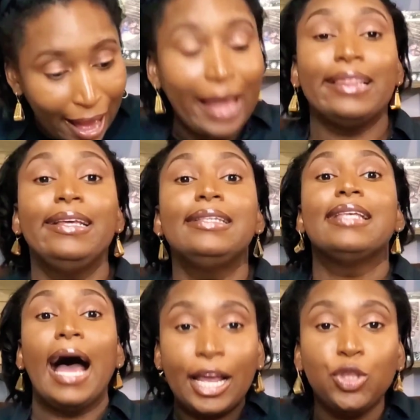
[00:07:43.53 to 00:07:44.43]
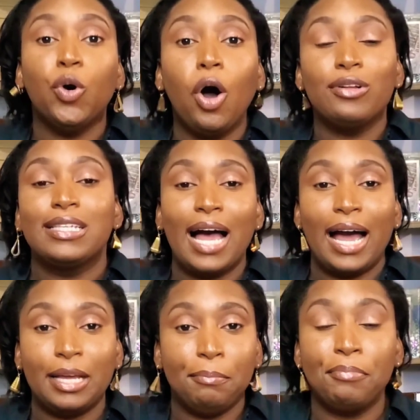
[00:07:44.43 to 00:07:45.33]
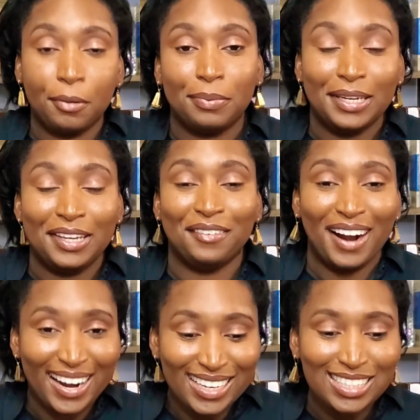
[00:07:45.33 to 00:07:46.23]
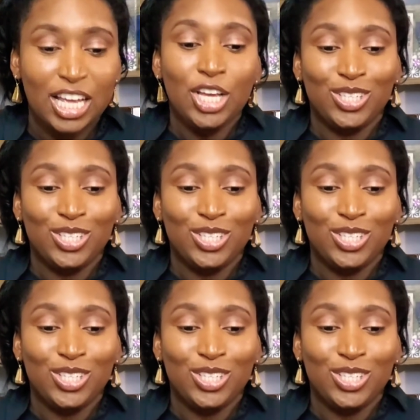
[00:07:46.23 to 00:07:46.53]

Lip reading: At least I know how to iron properly, right?